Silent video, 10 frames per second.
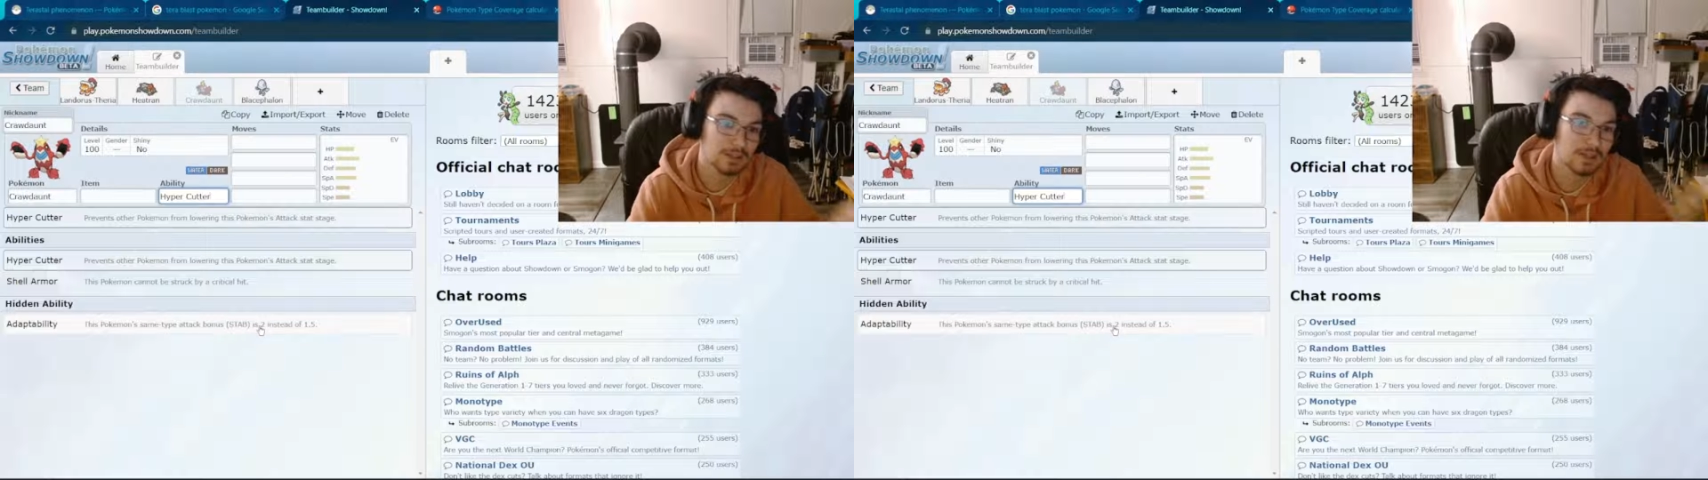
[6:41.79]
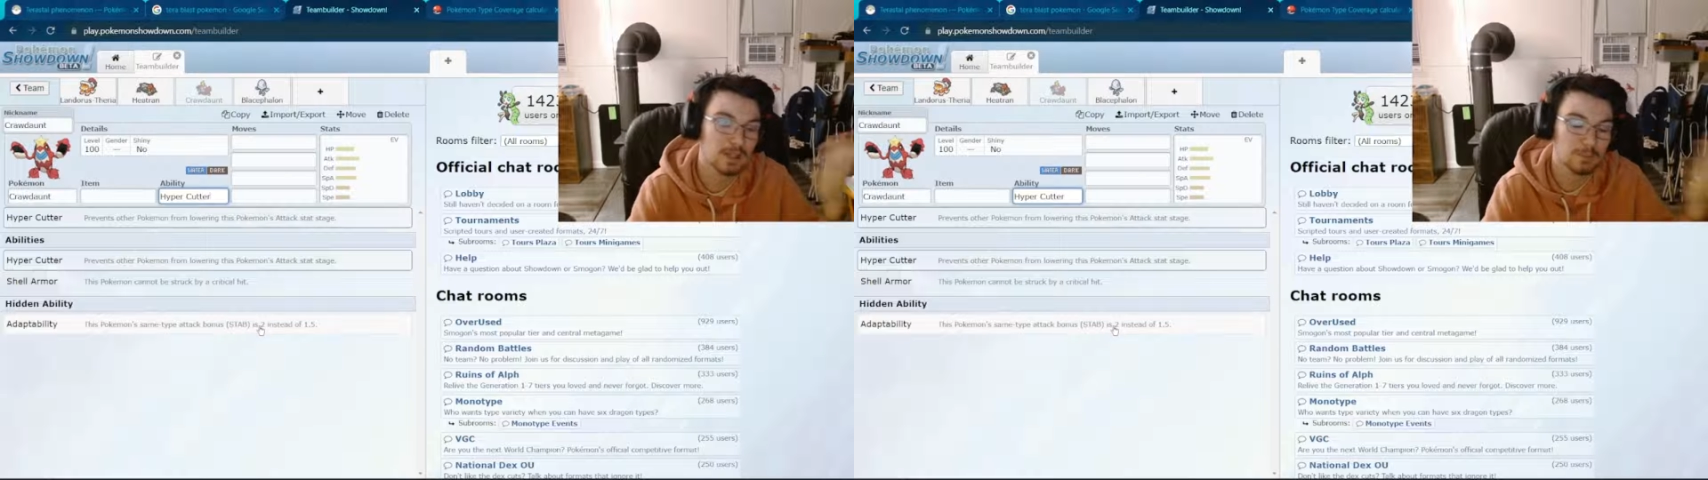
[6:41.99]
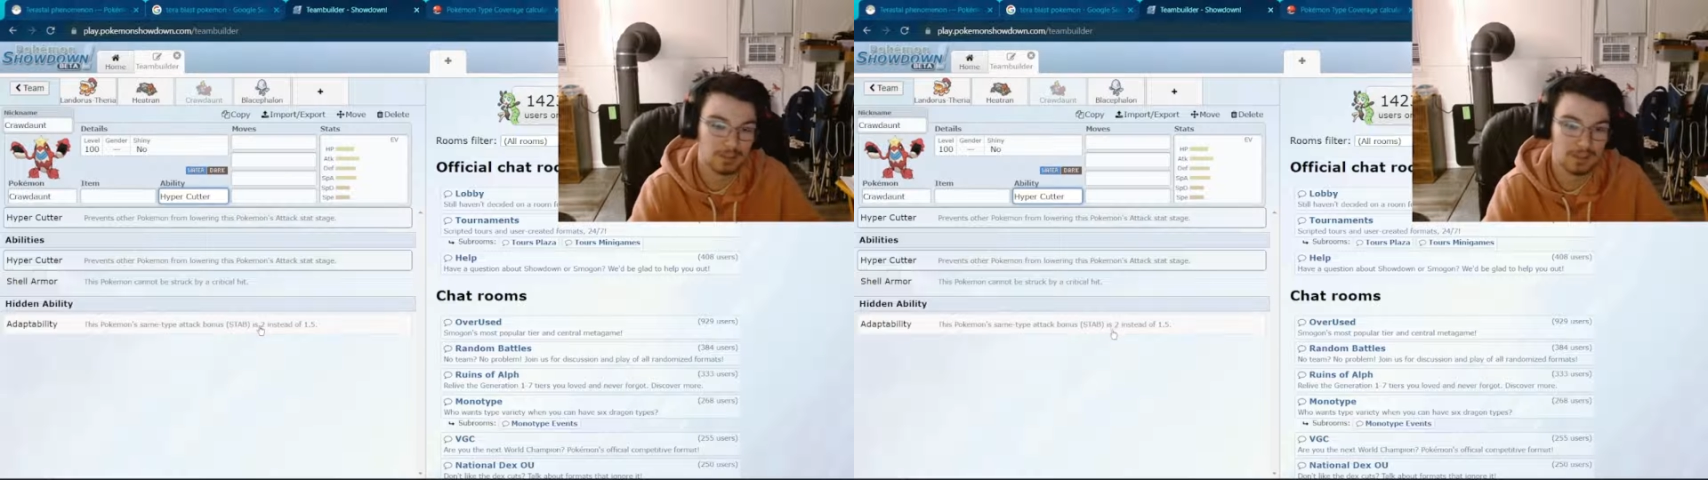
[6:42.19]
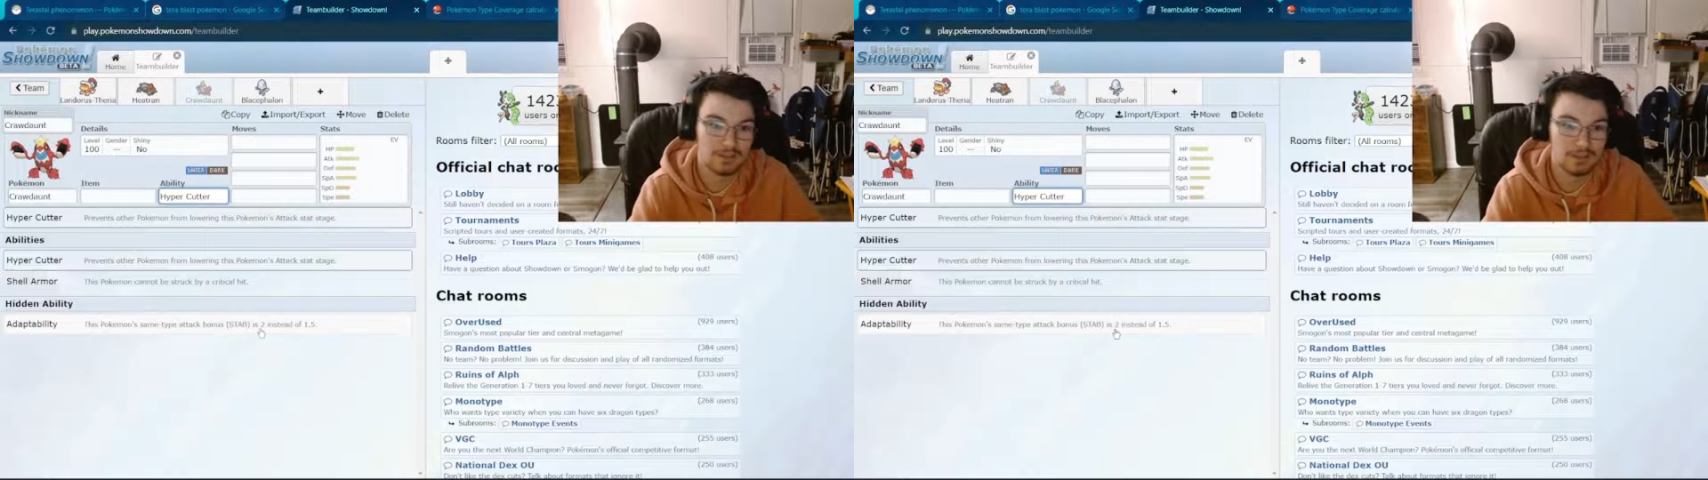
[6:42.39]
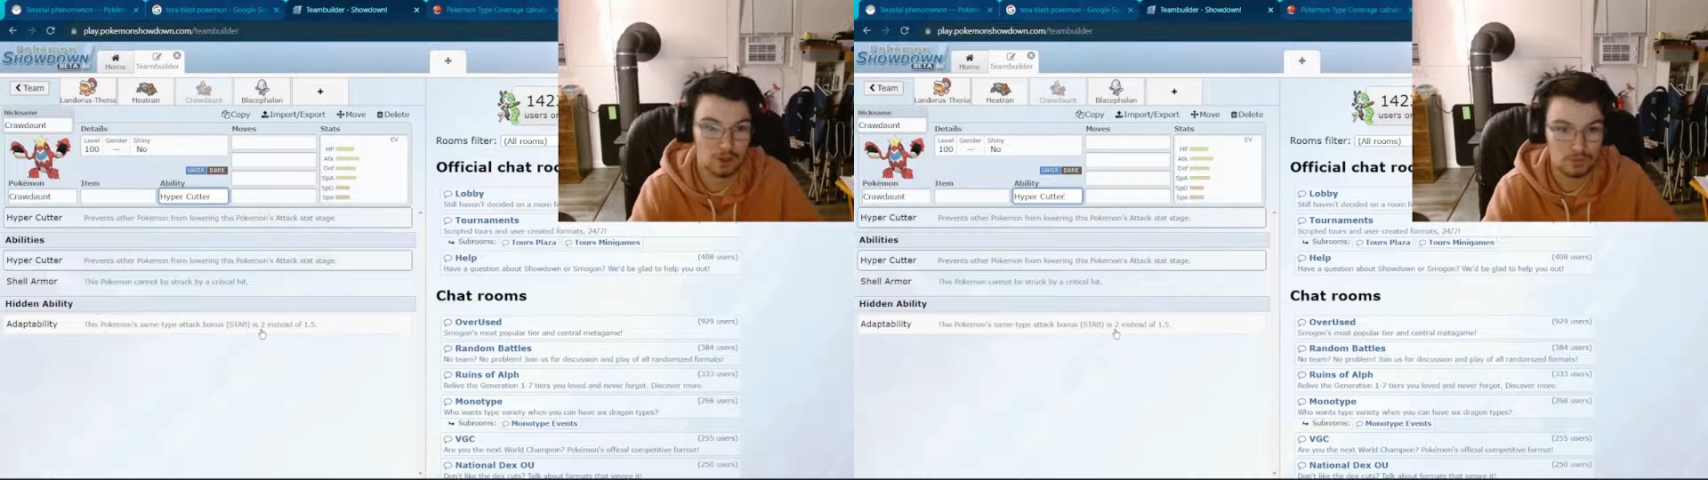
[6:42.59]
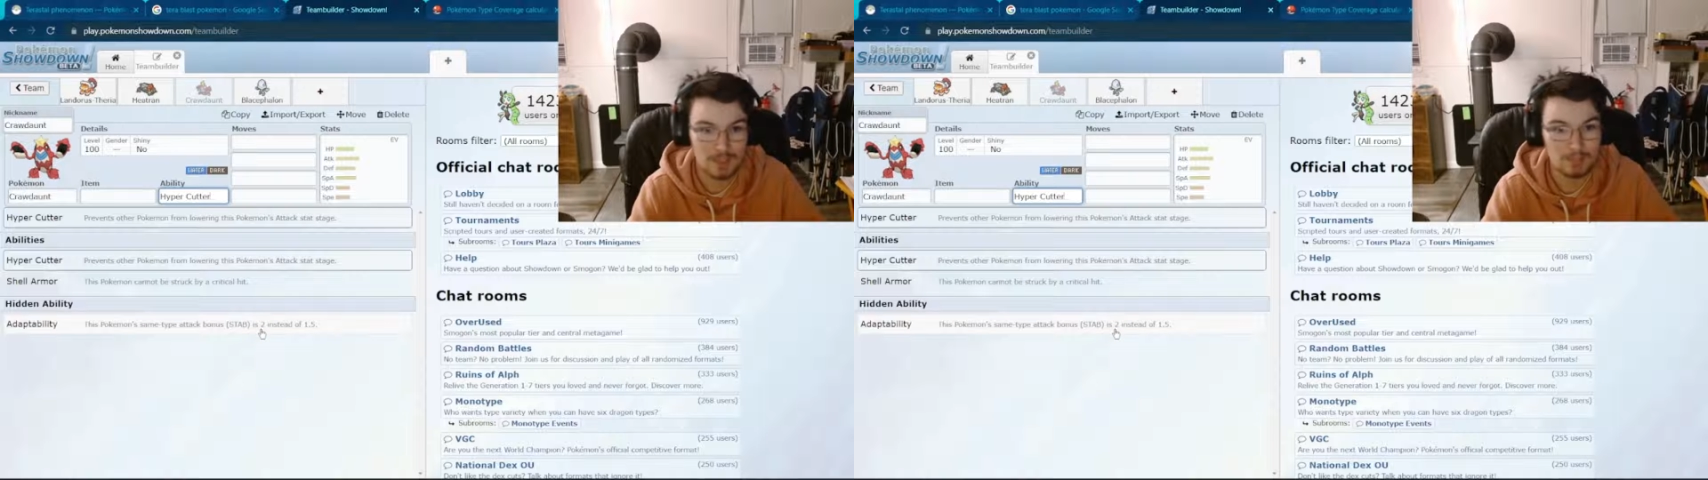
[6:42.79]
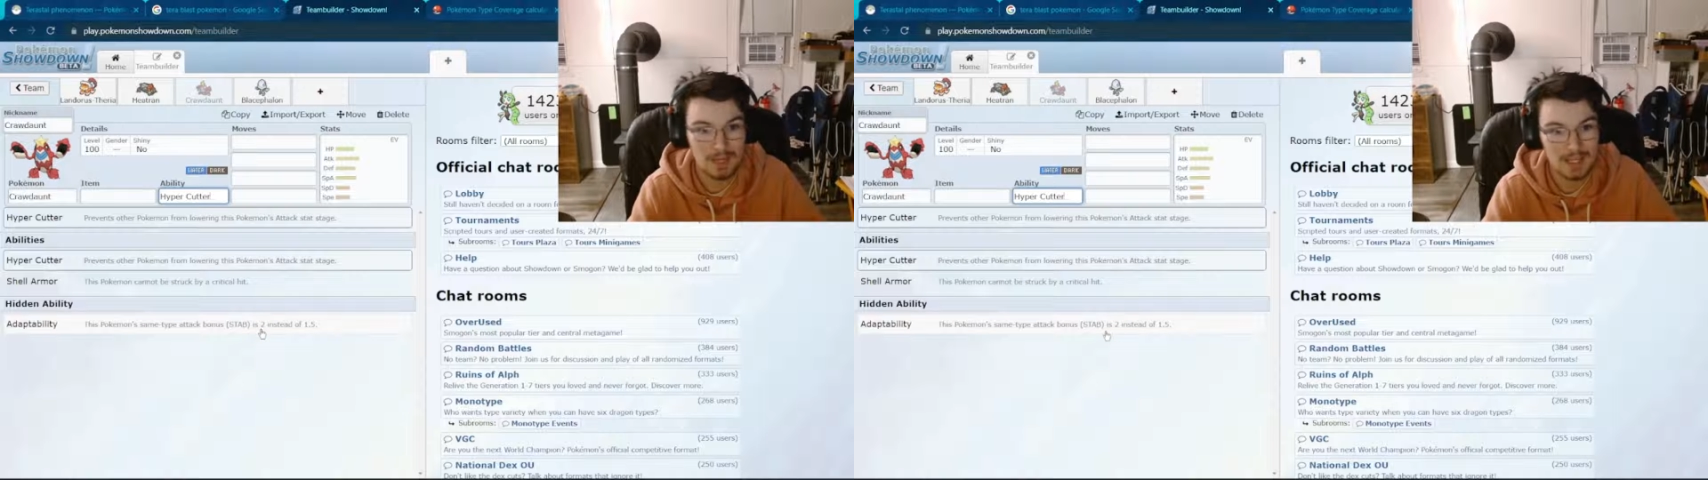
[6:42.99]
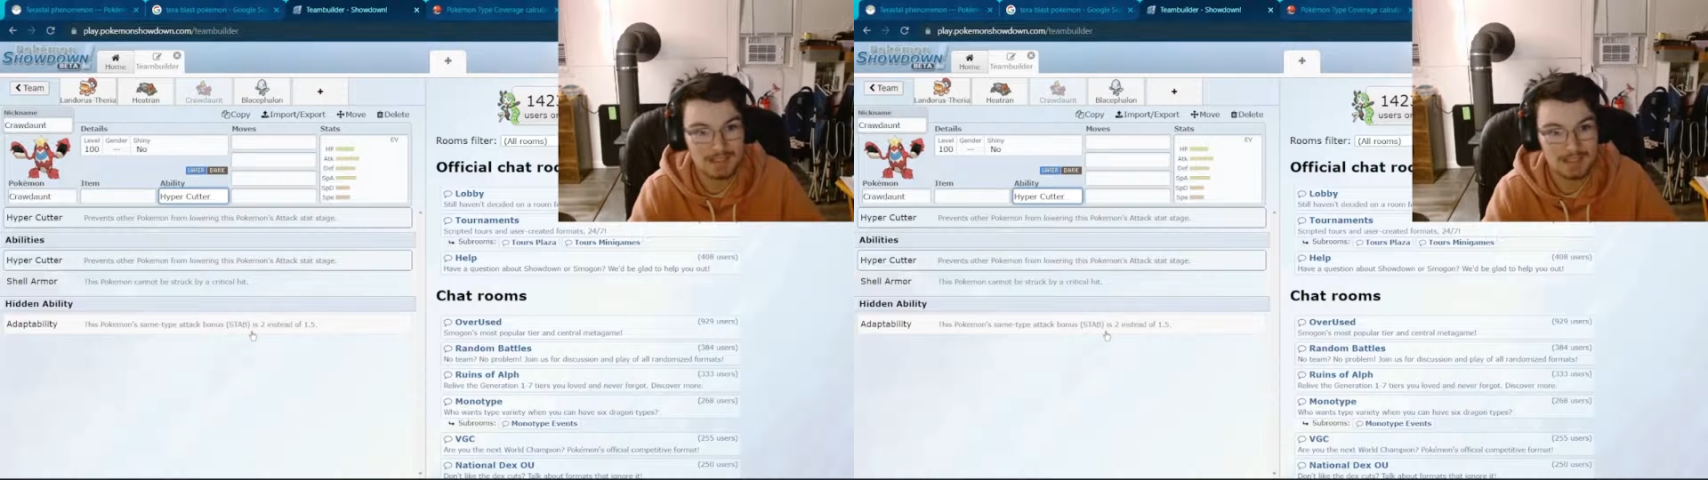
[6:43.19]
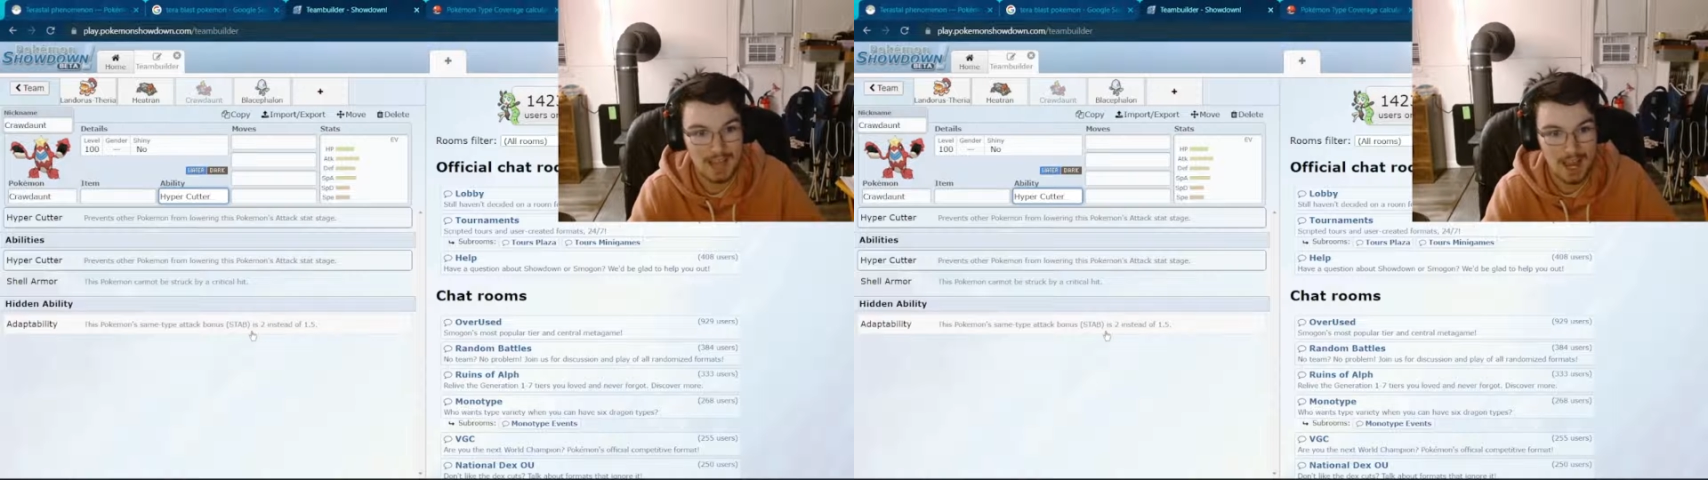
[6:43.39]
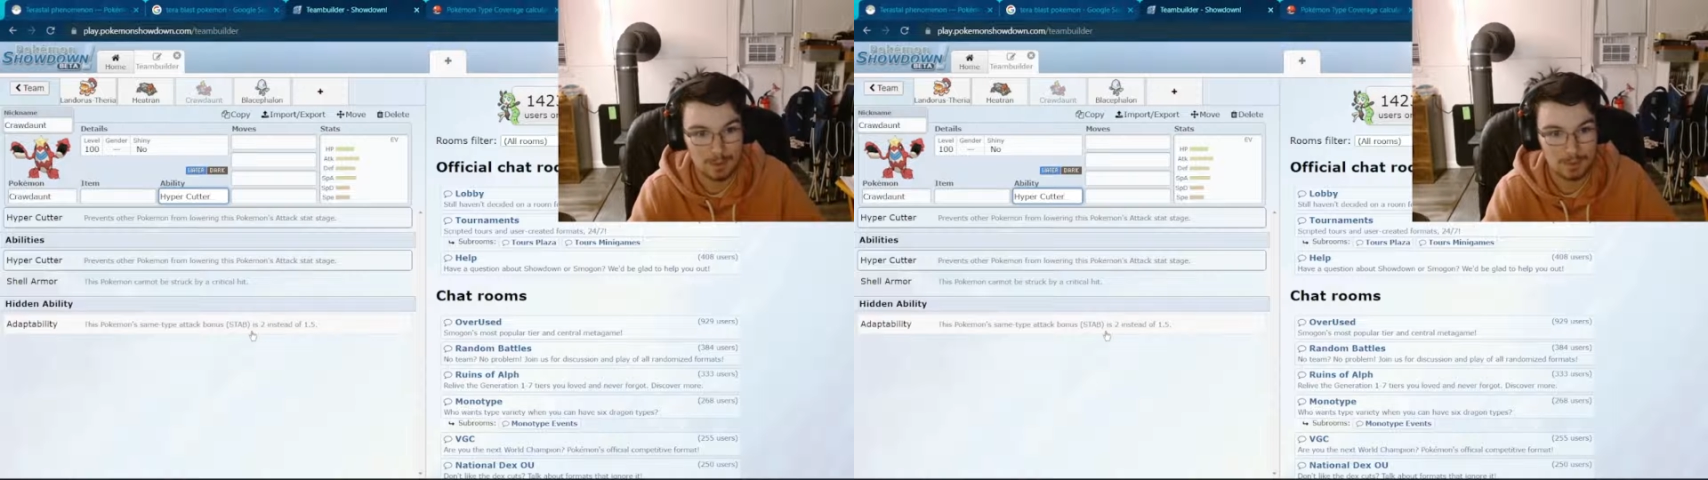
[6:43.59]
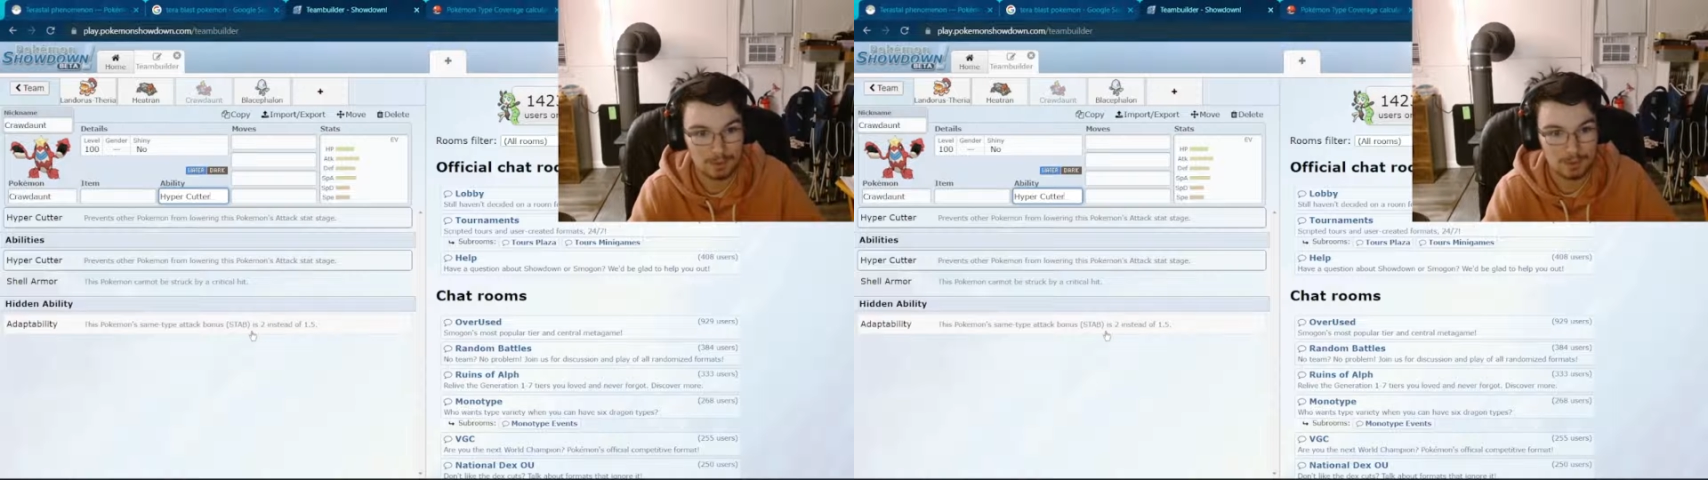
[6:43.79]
an ability that already made stab